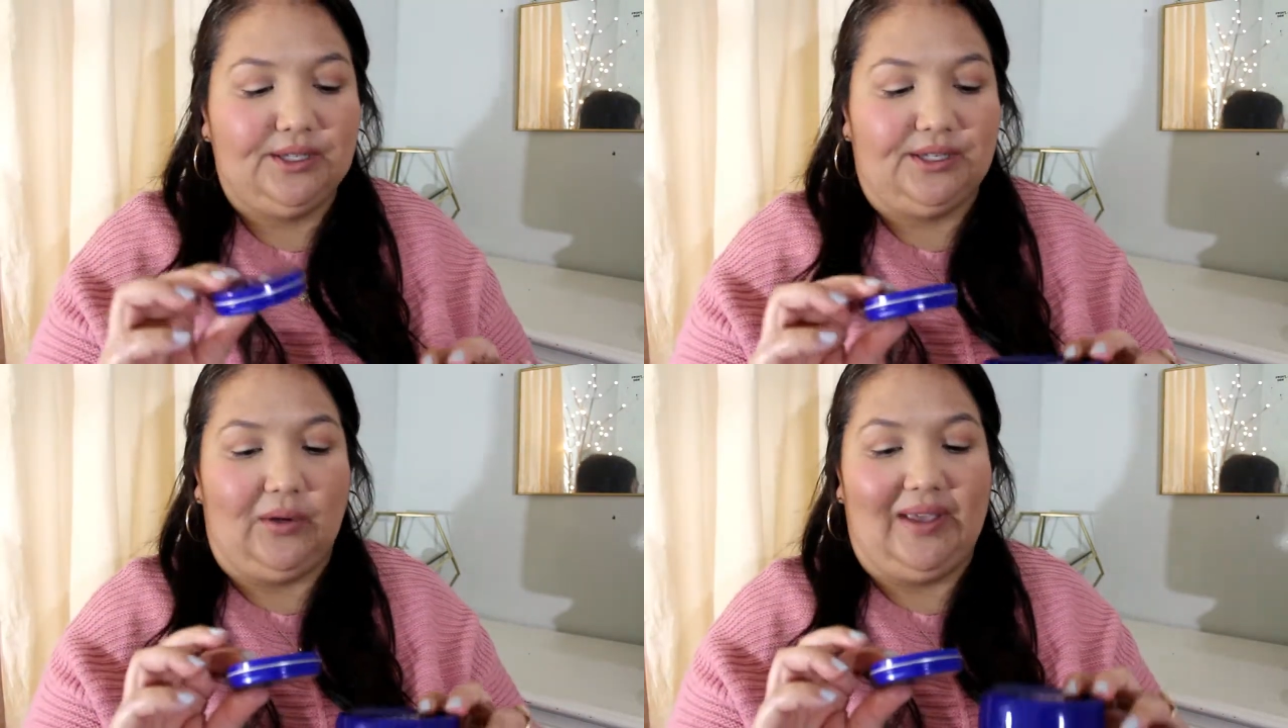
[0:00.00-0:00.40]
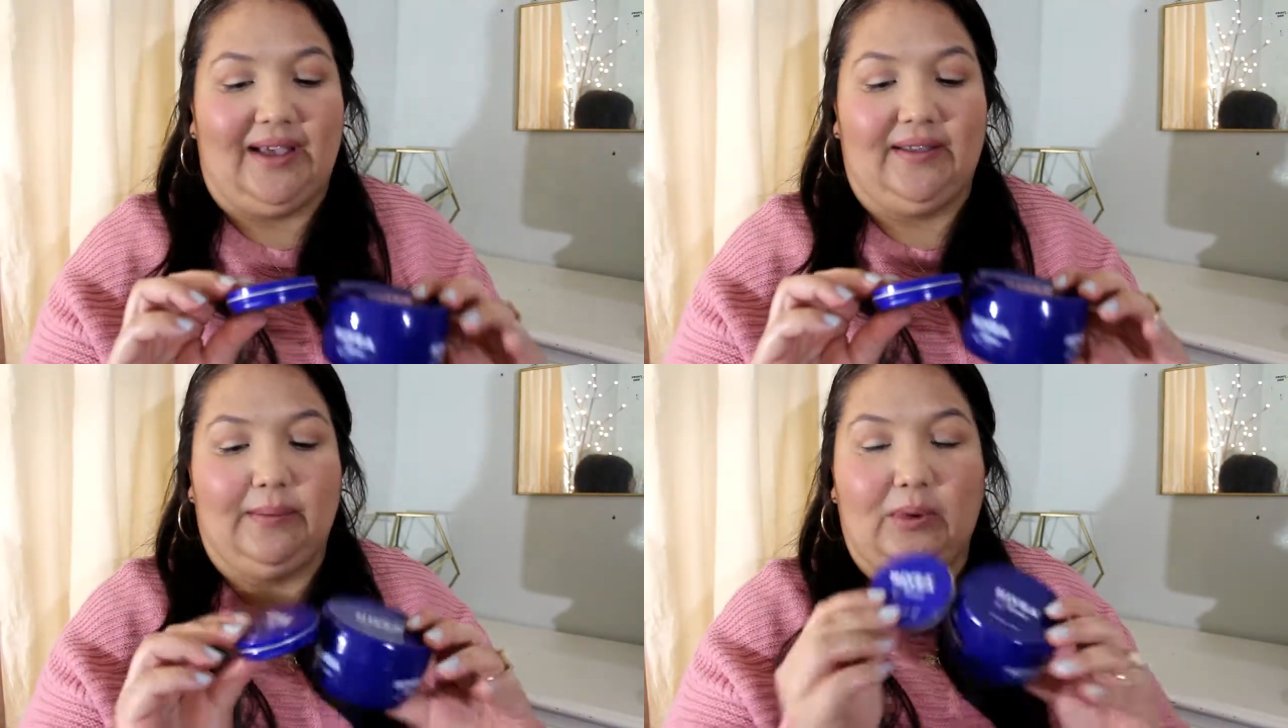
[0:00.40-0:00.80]
So
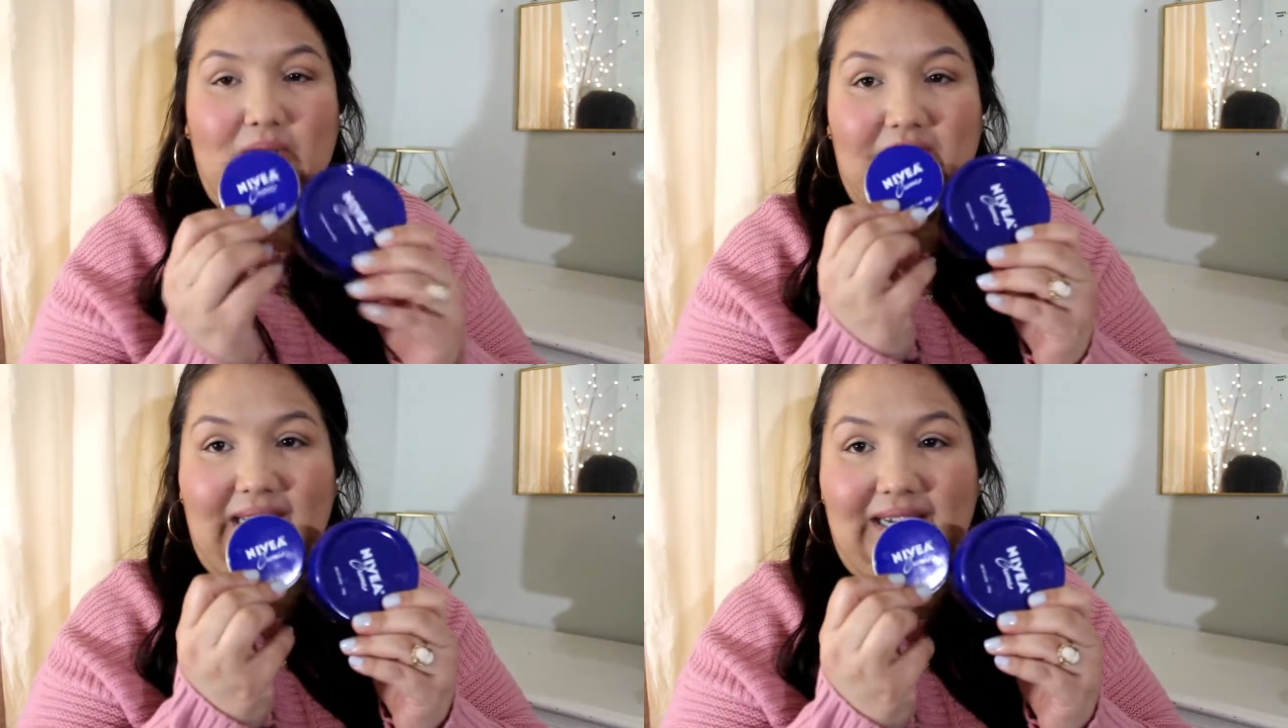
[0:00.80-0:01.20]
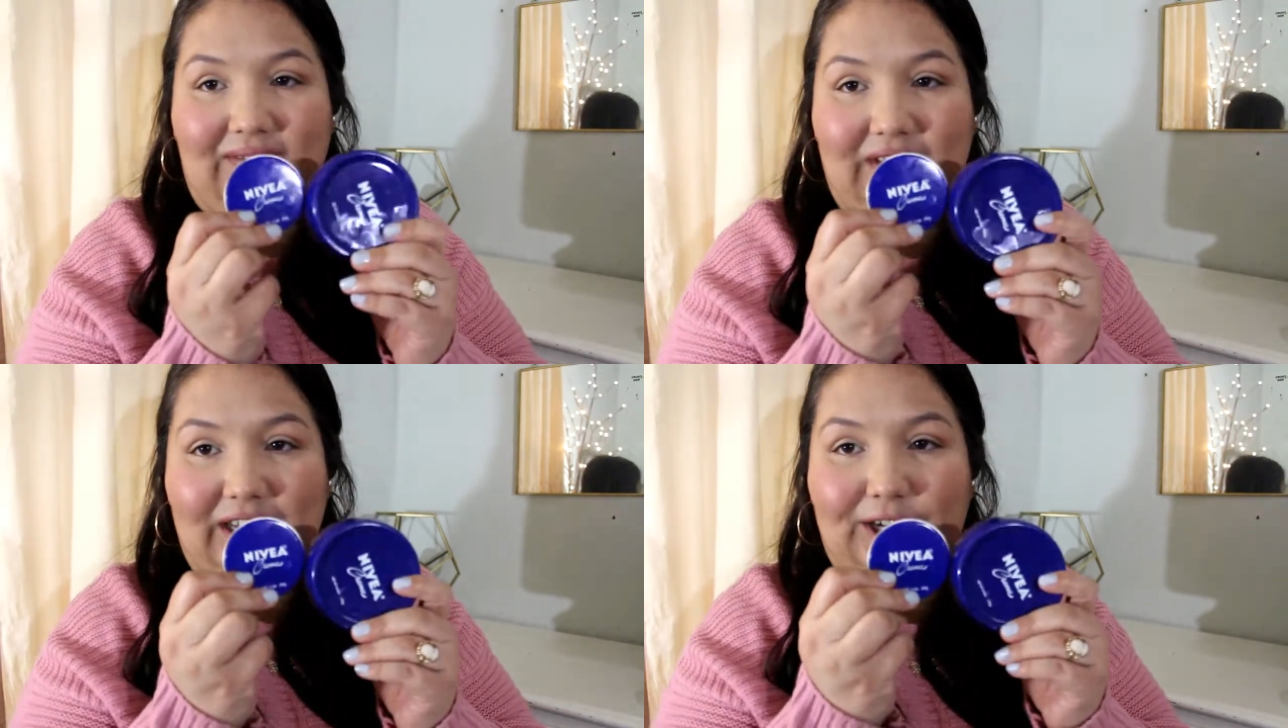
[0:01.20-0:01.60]
yeah, and they both say
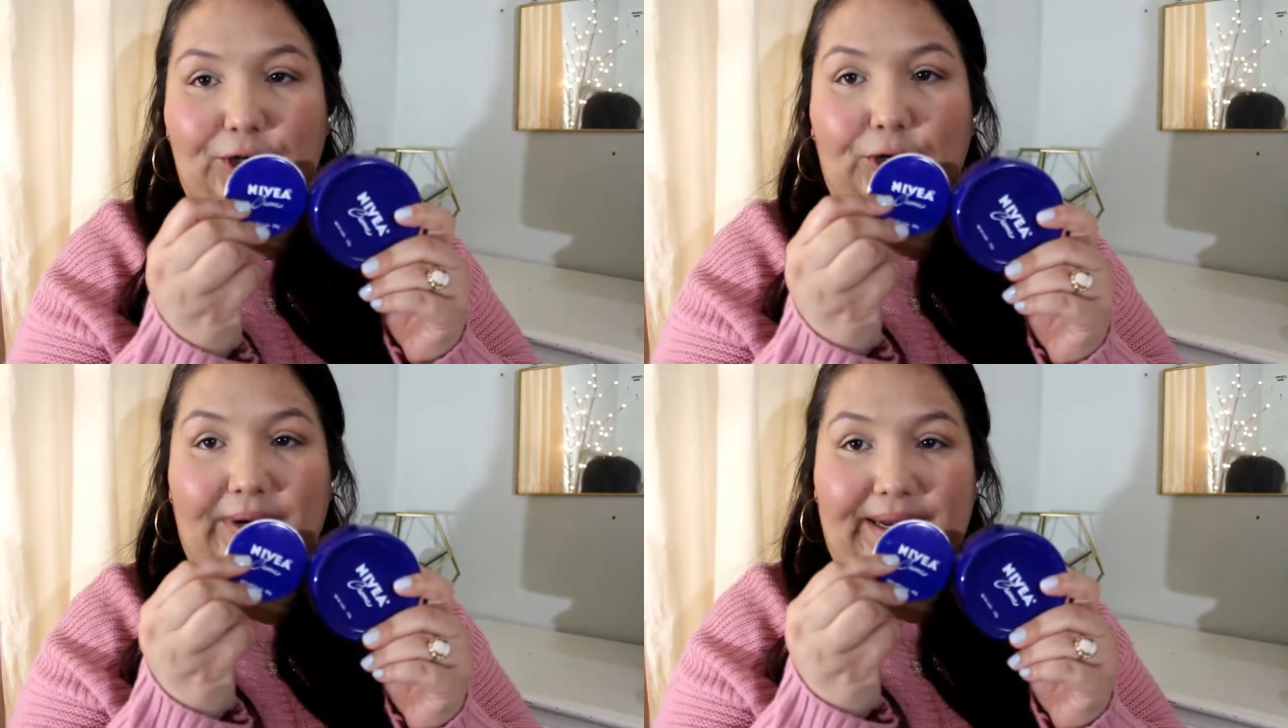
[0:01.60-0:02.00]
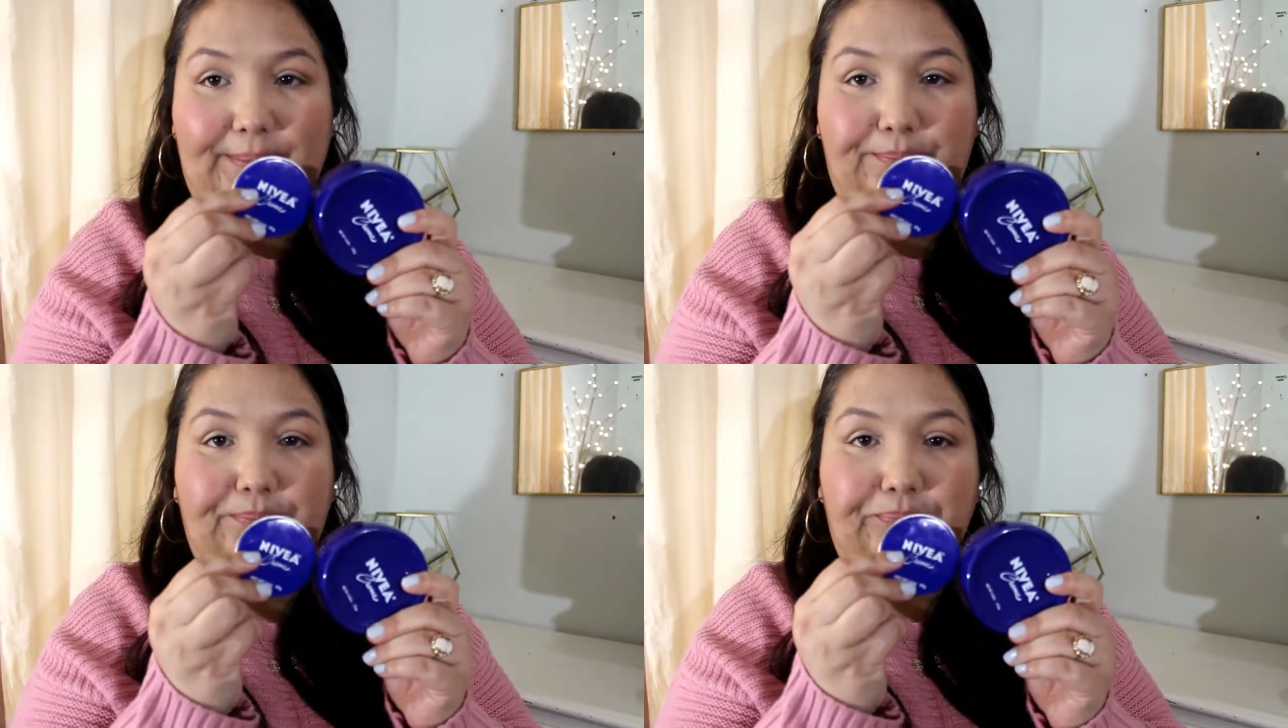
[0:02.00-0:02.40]
Nivea
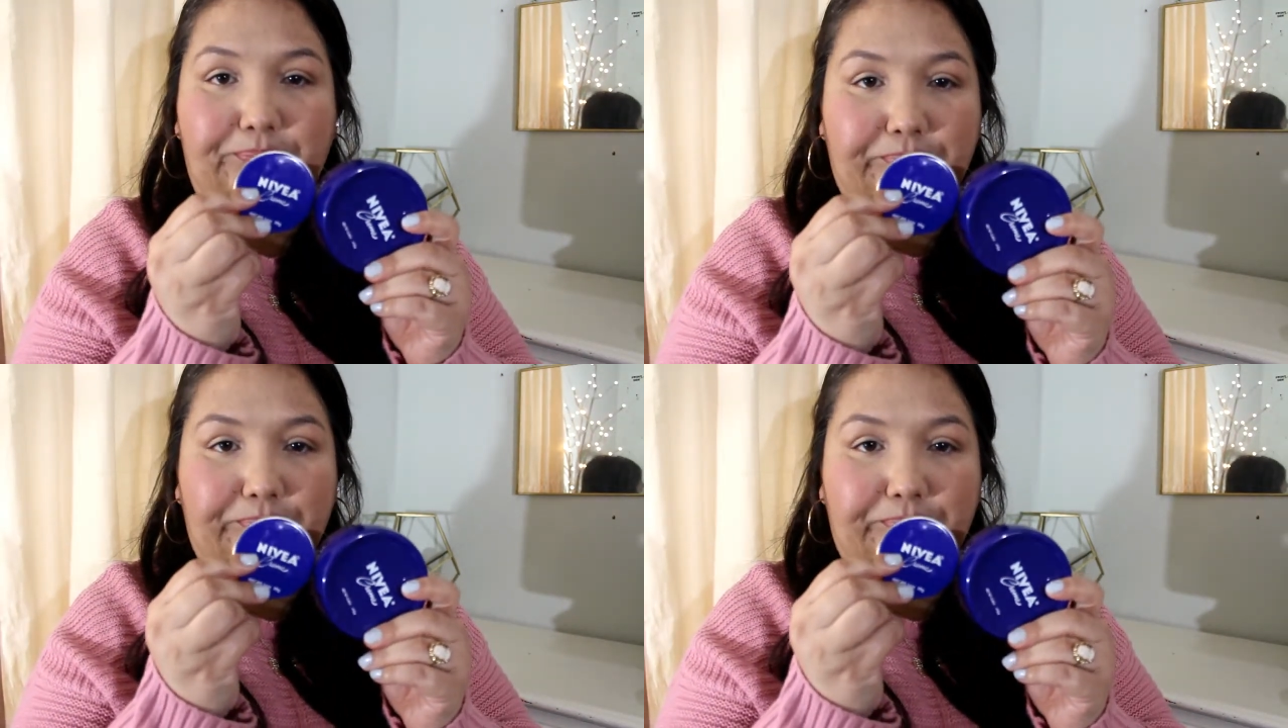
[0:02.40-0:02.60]
Creme.